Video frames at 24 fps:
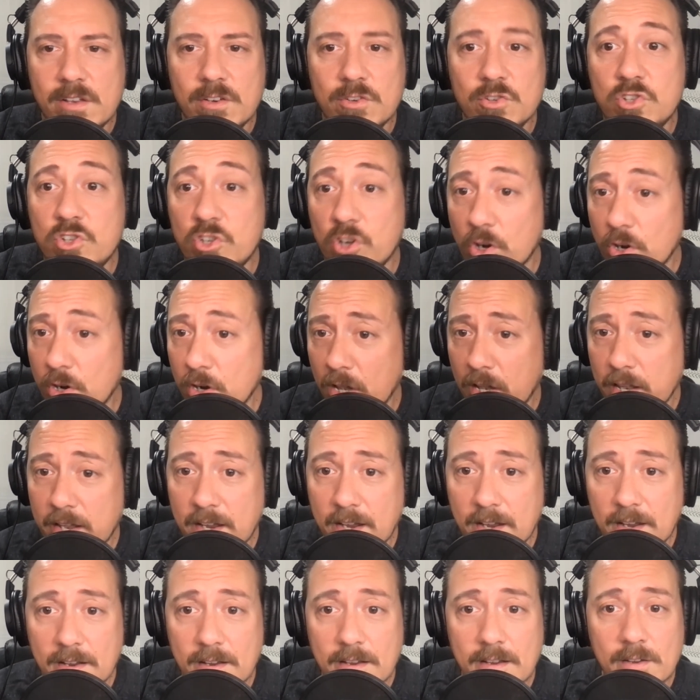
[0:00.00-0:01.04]

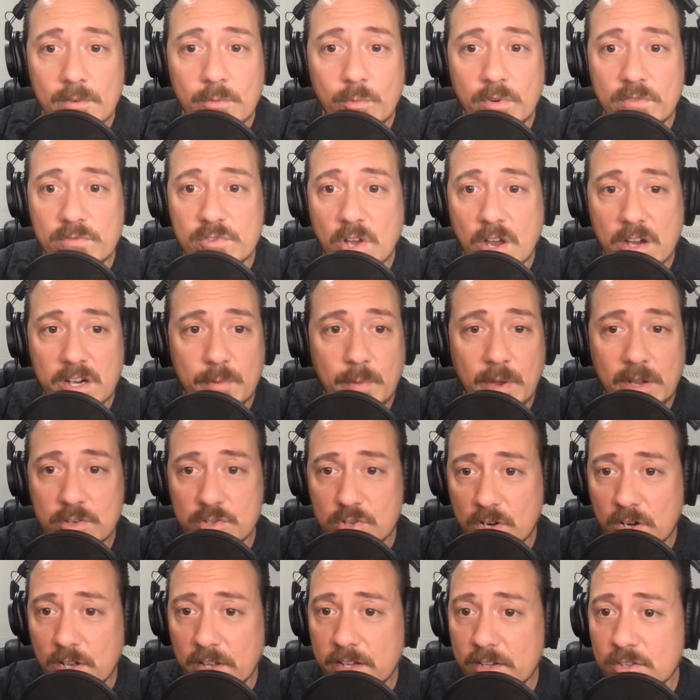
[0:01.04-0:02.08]
Journaling, we've talked about
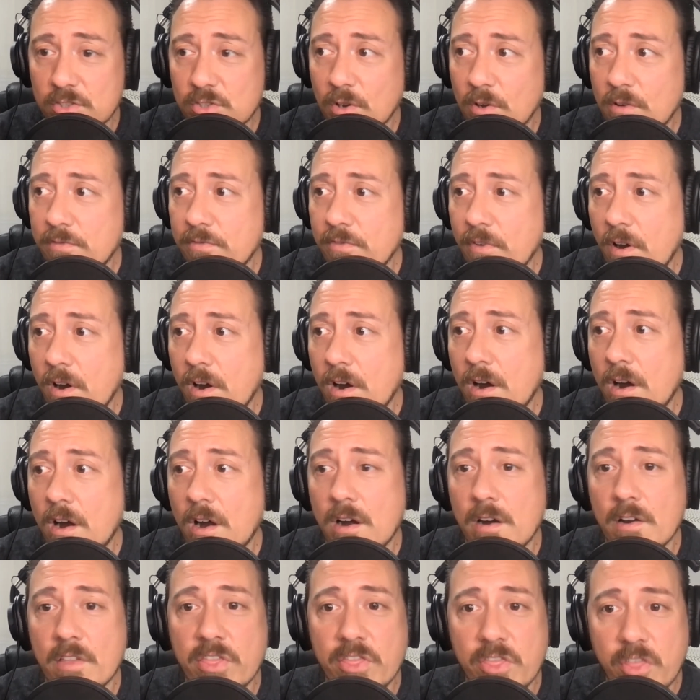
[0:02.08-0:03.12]
journaling so
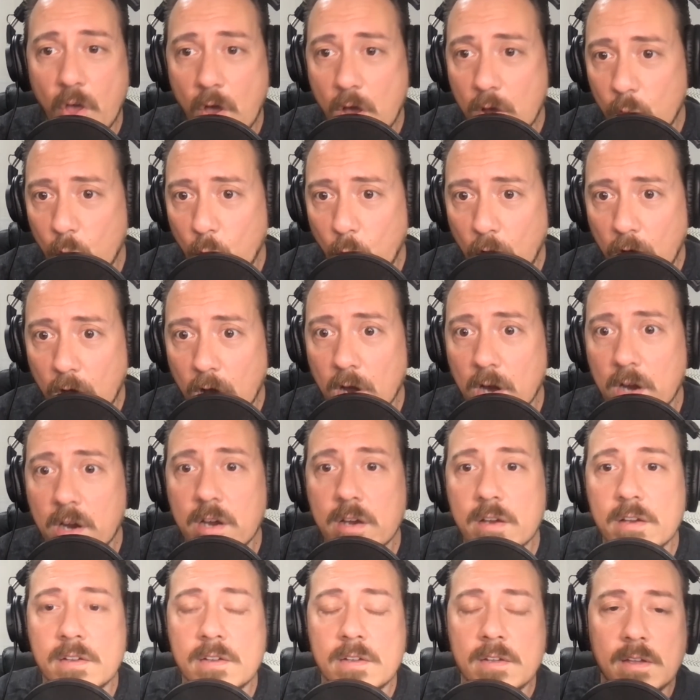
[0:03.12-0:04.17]
far, thought work.